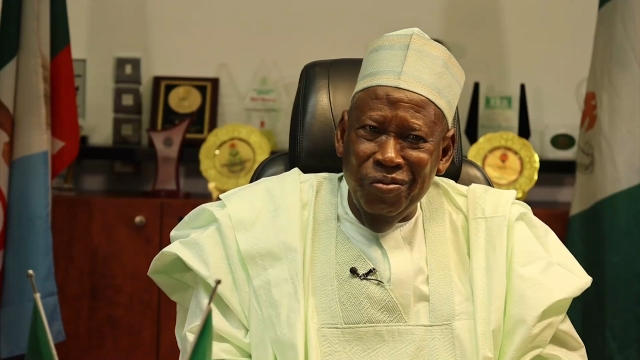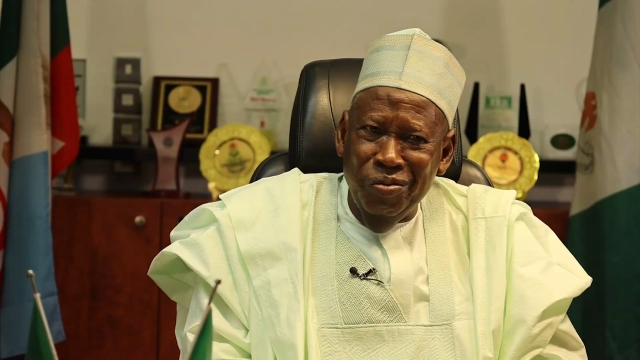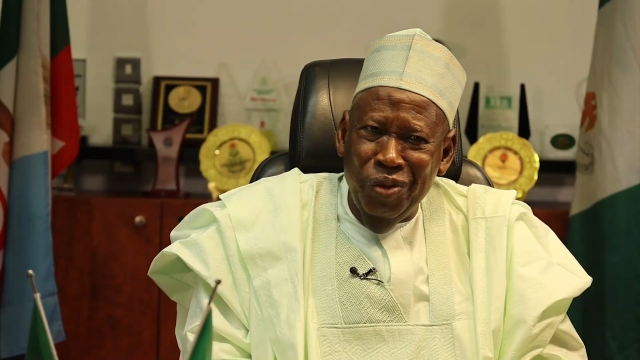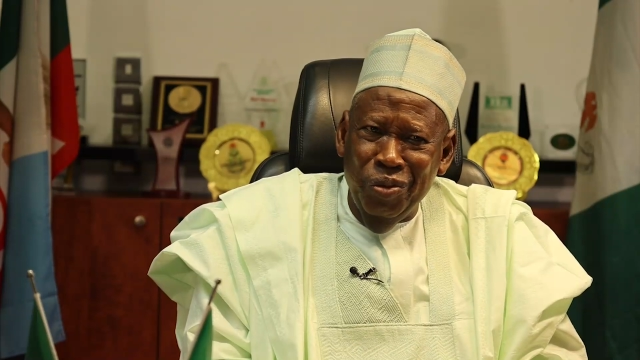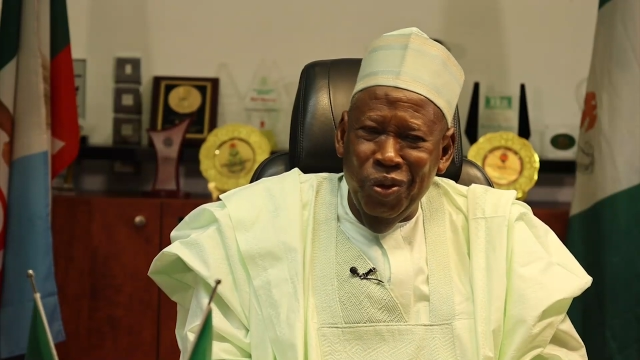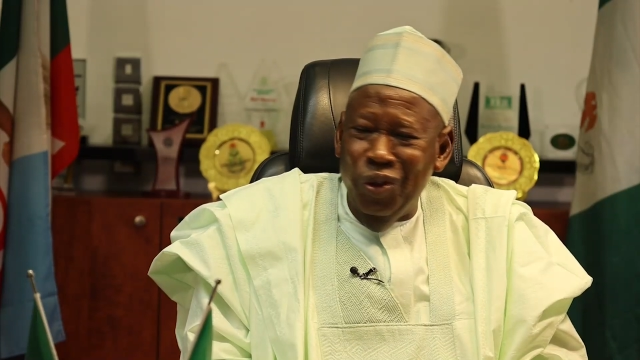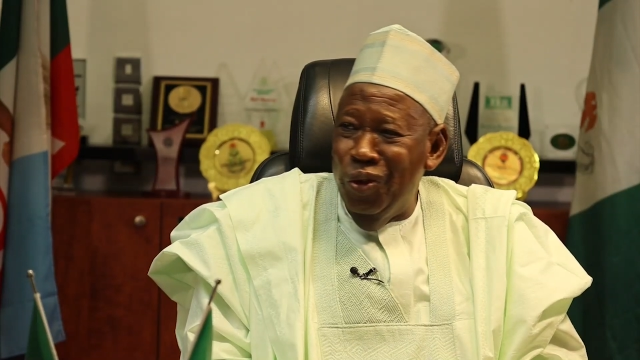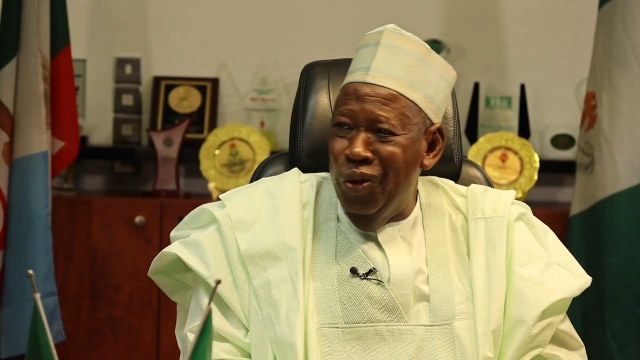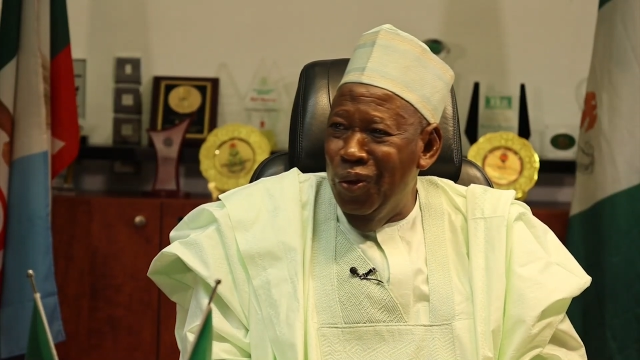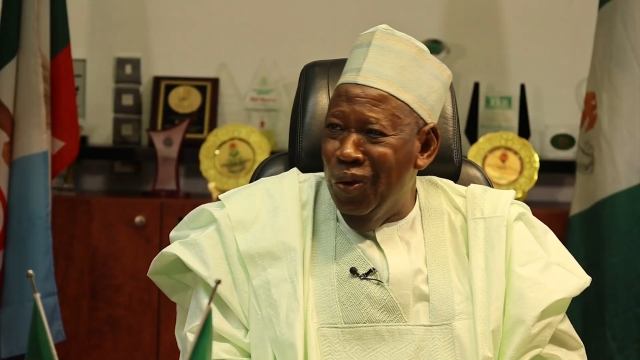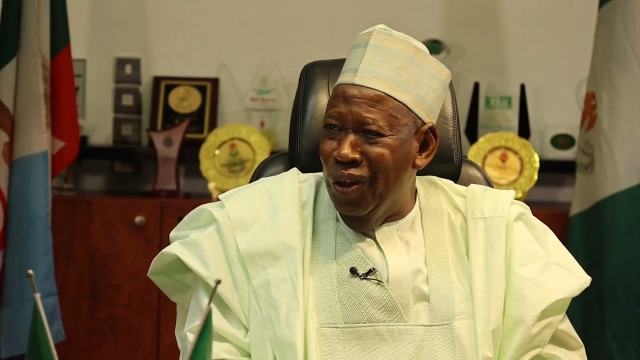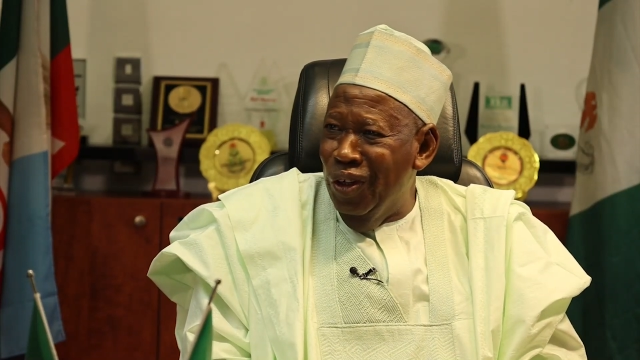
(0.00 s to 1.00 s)
people should
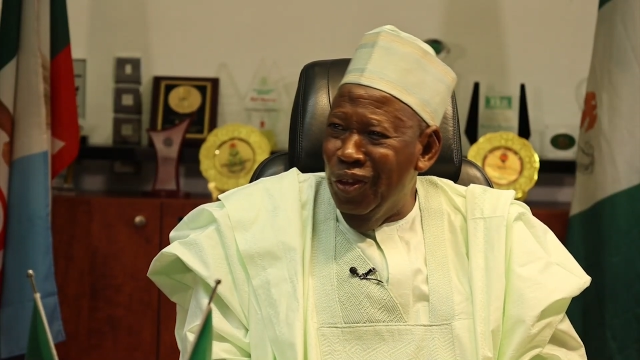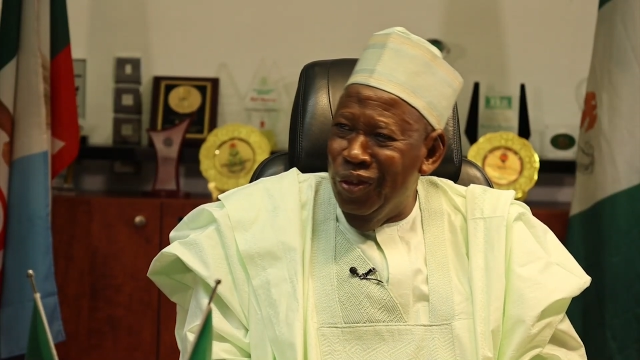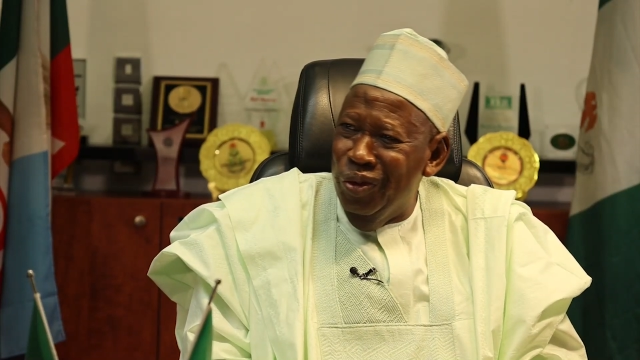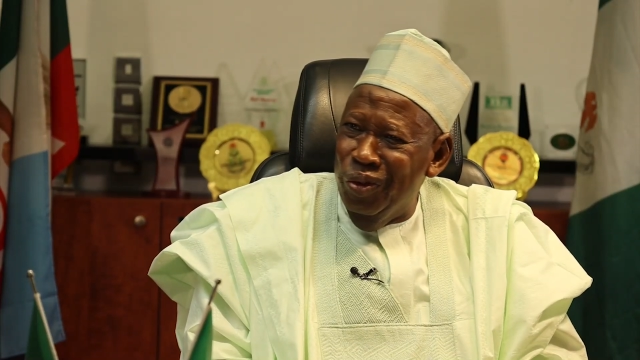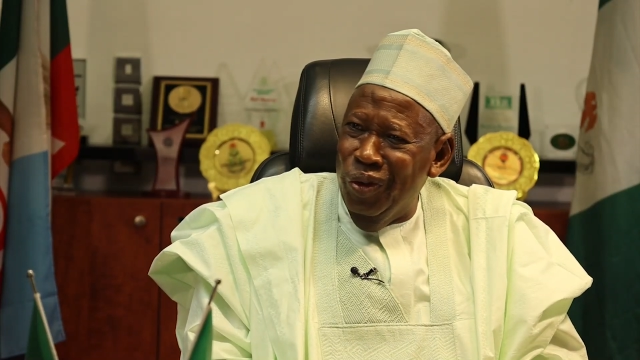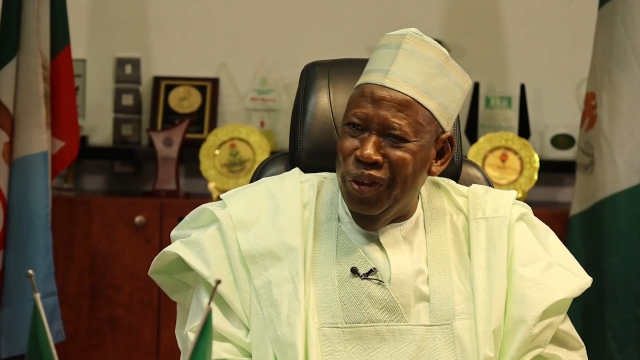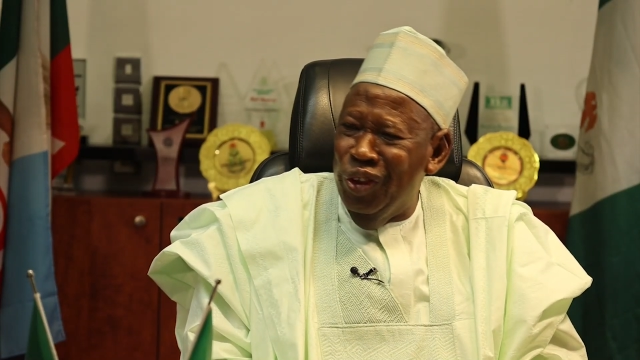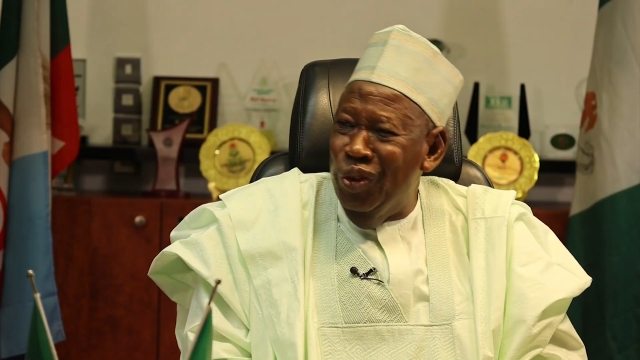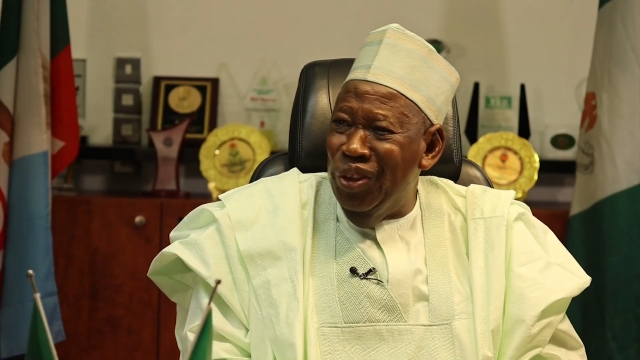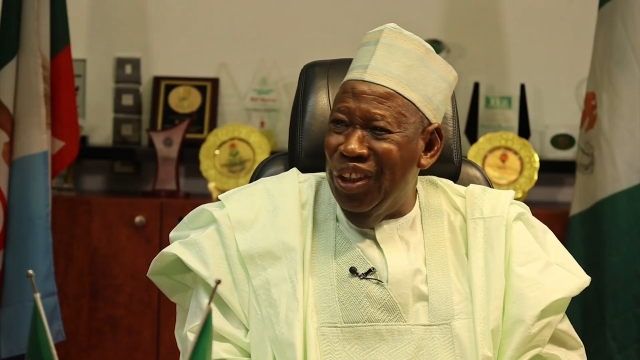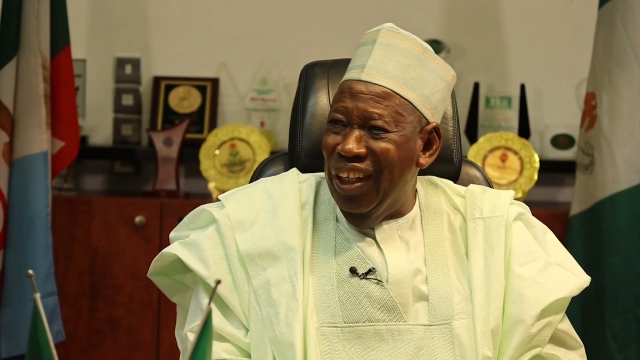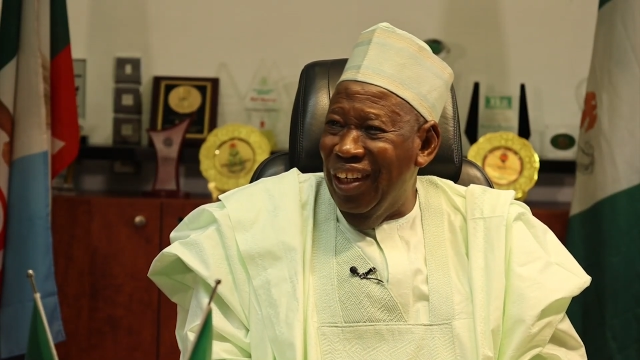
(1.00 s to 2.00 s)
look into
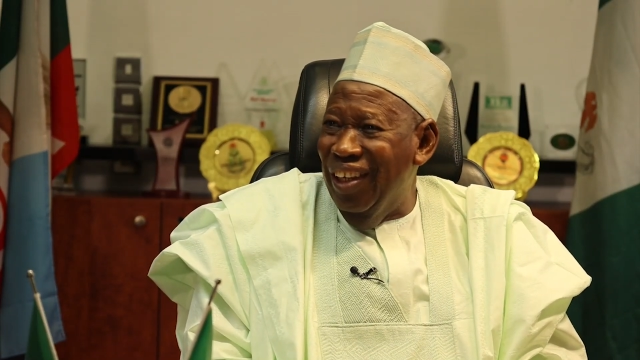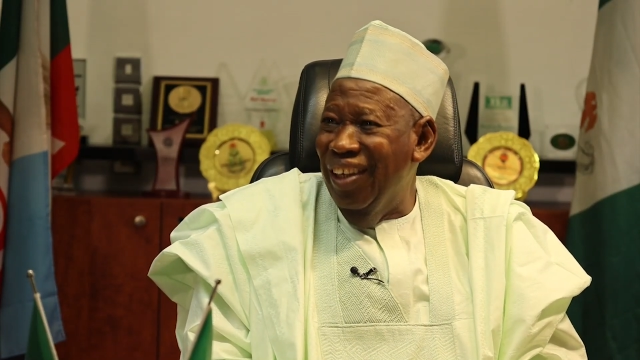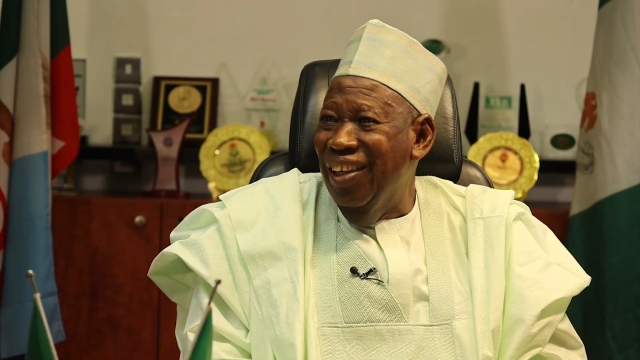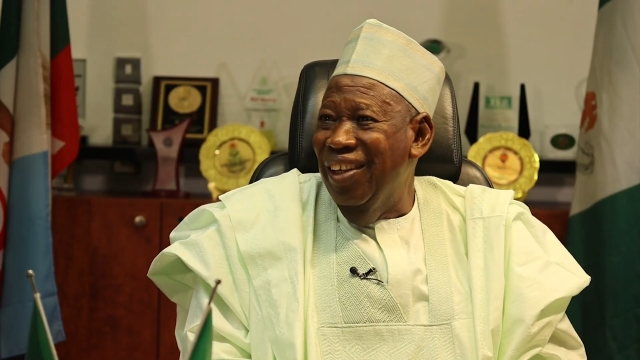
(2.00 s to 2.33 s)
constitutionally.